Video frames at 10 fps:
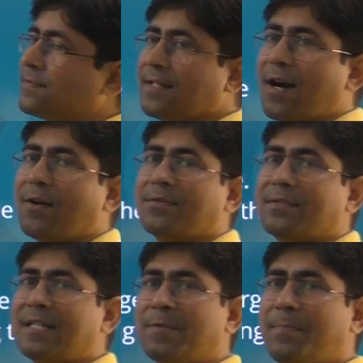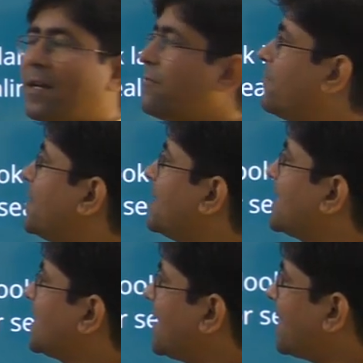now this pair of
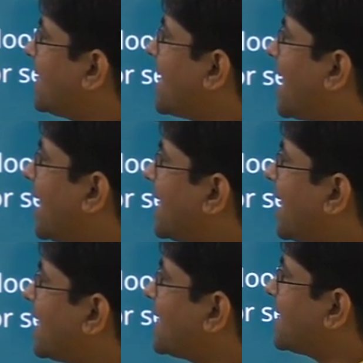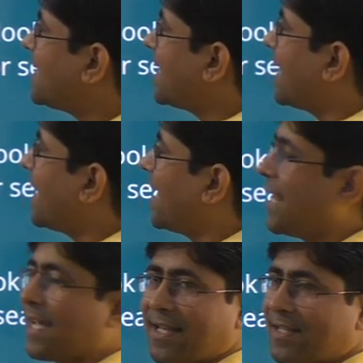words, ceiling and
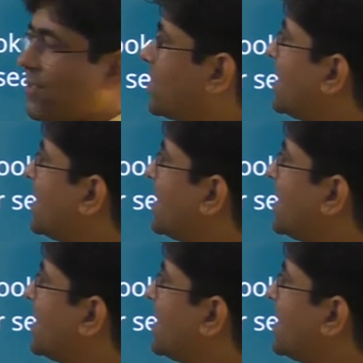S-E-A-L-I-N-G,